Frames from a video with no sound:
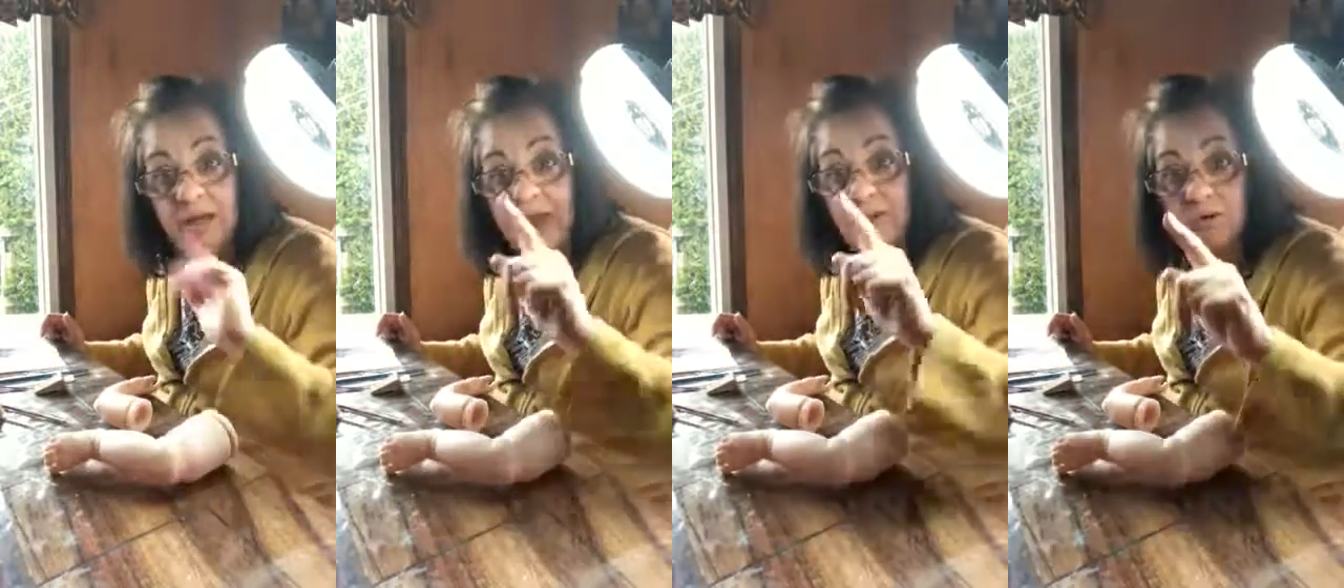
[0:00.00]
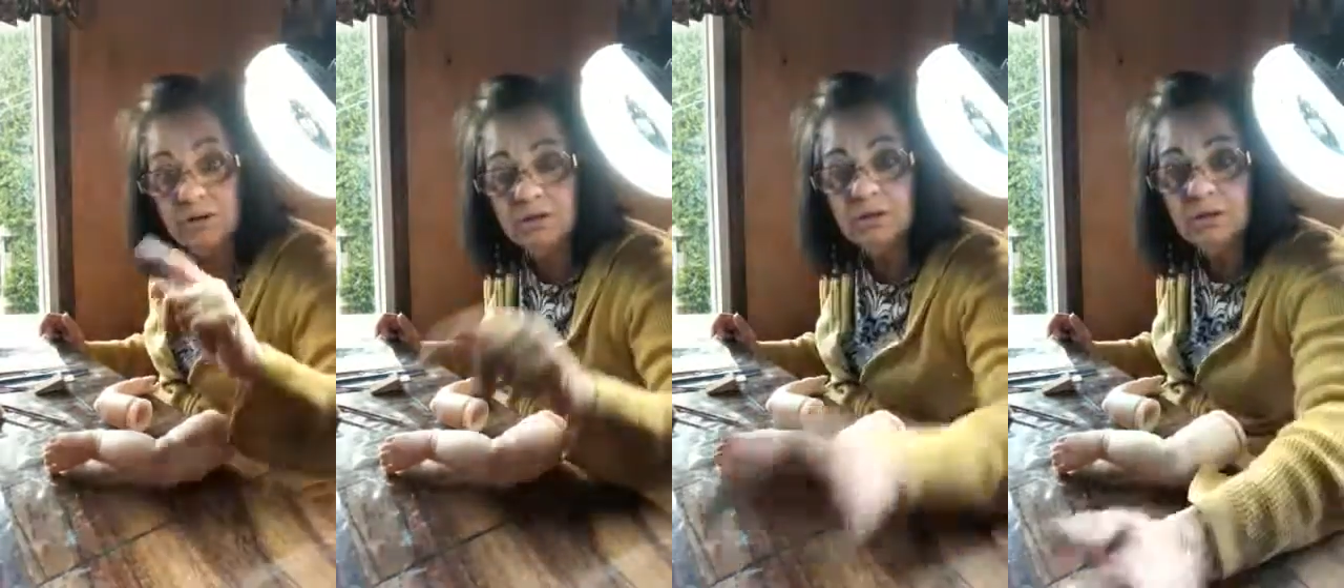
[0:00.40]
Out.
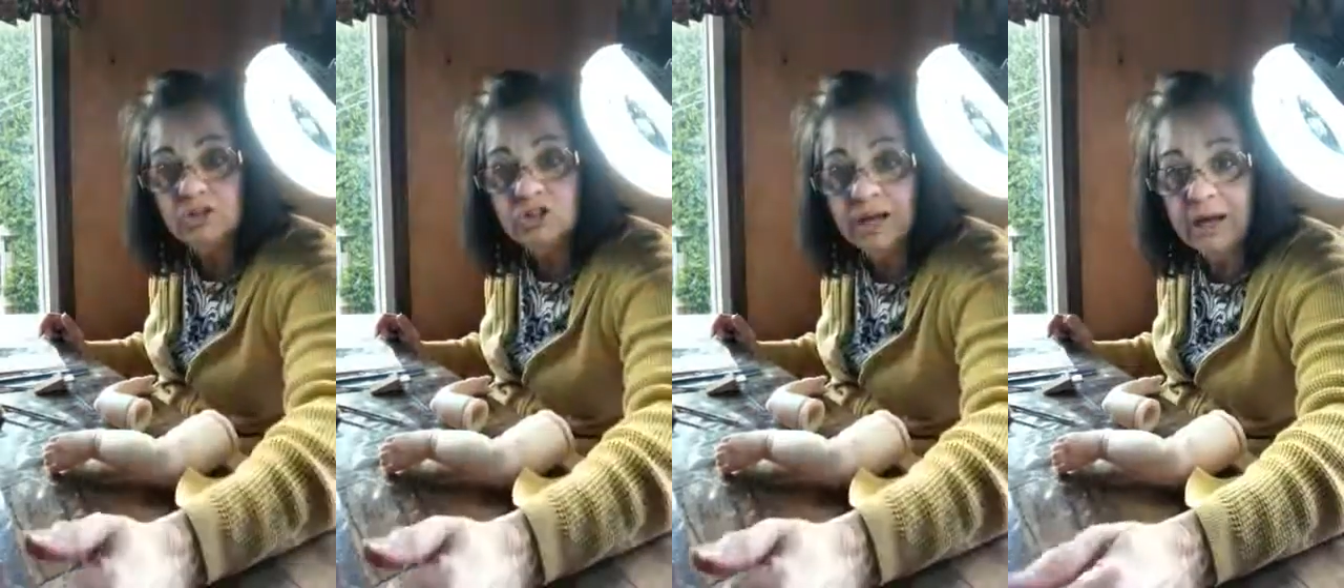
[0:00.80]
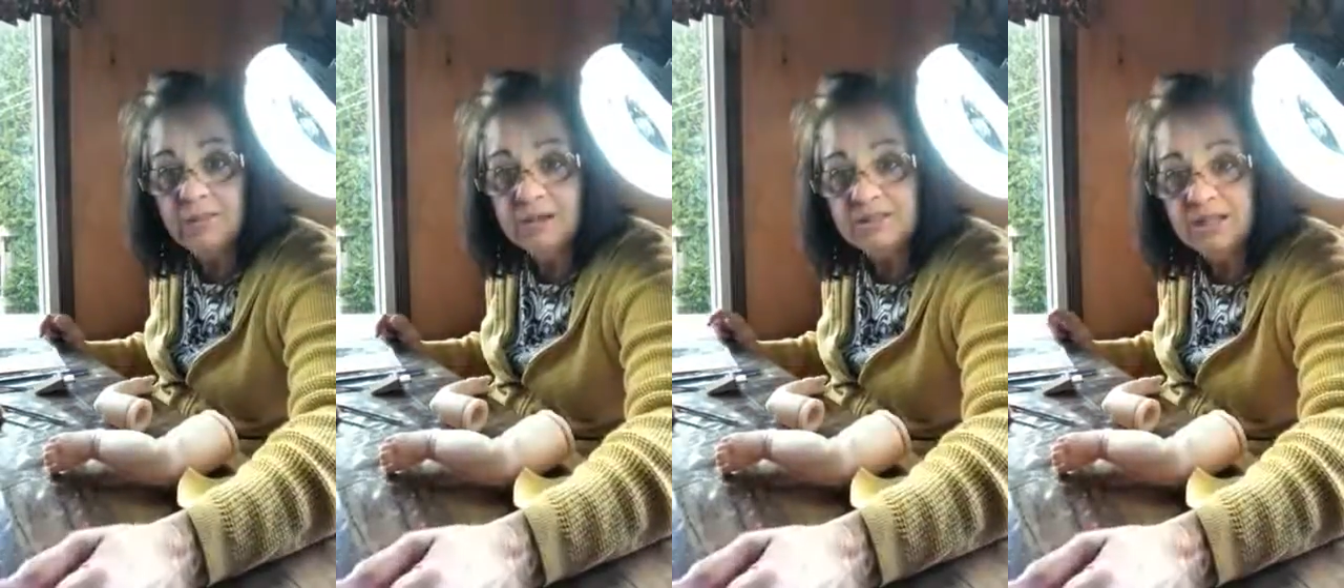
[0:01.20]
Check
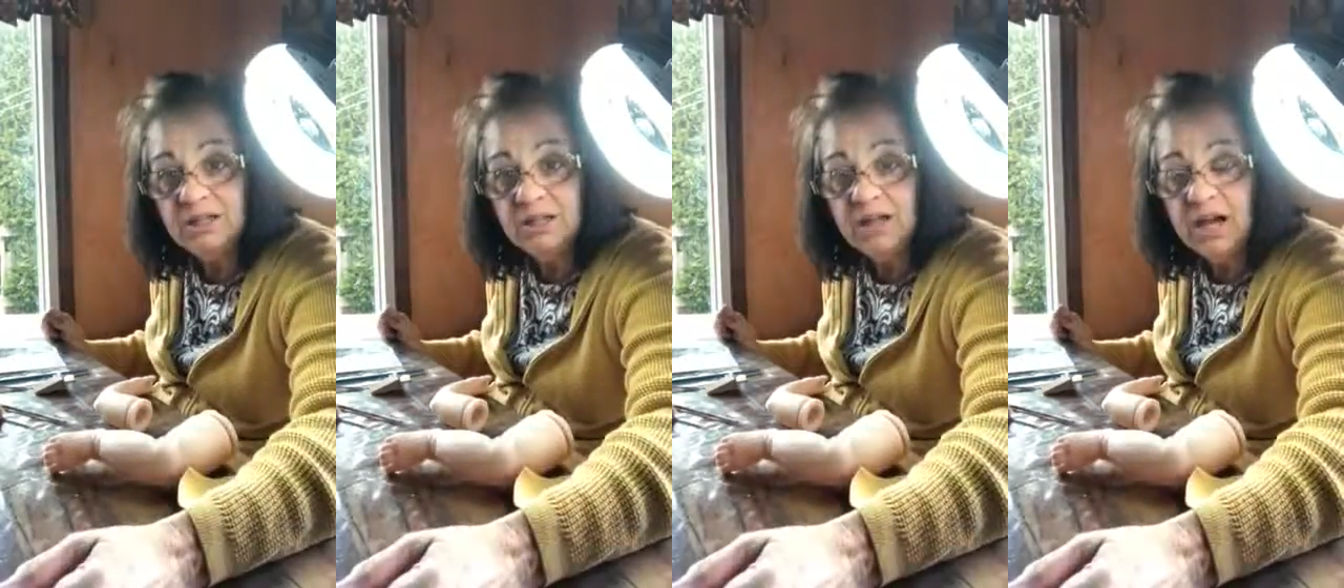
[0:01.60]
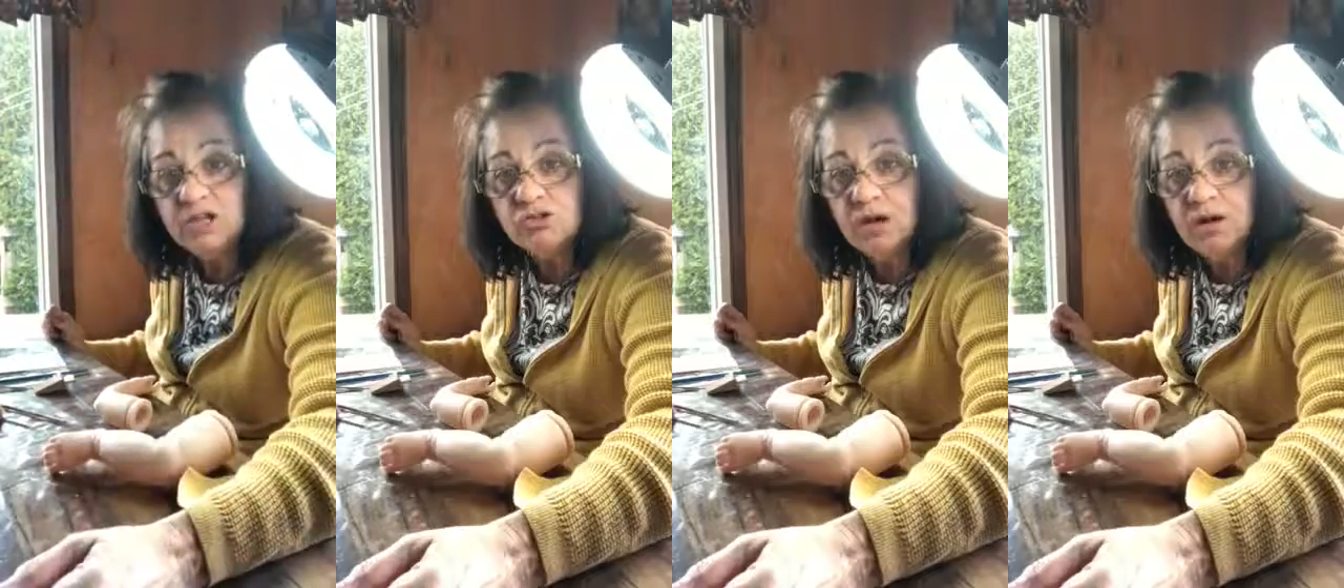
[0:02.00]
out my son, Little Guy
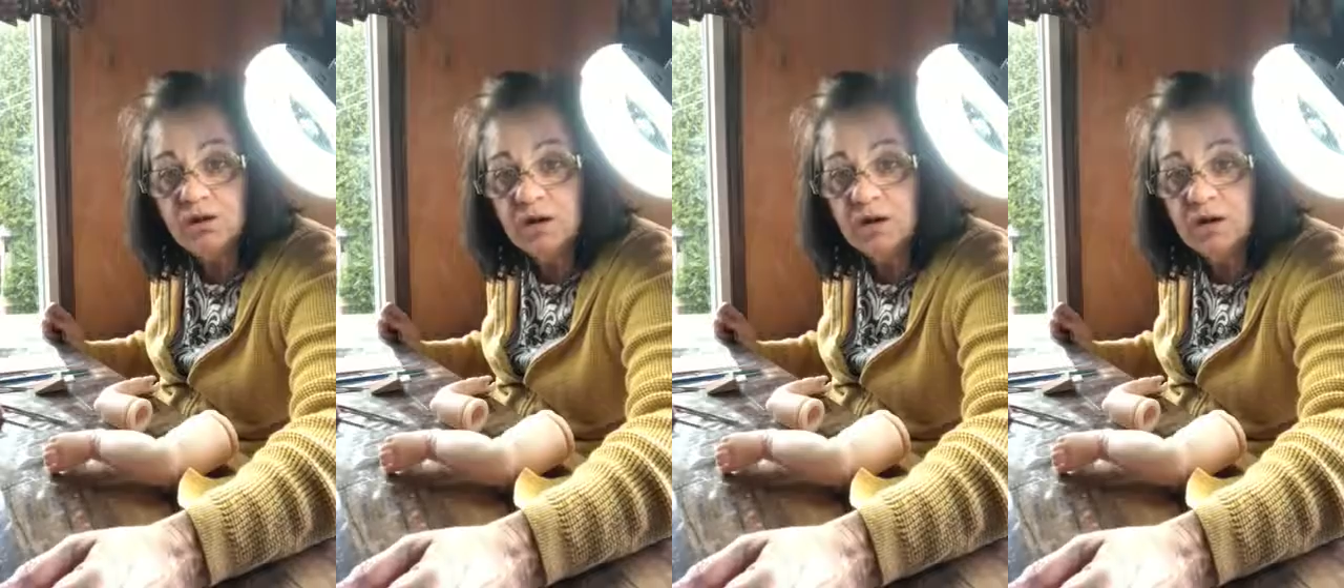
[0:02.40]
Trucker,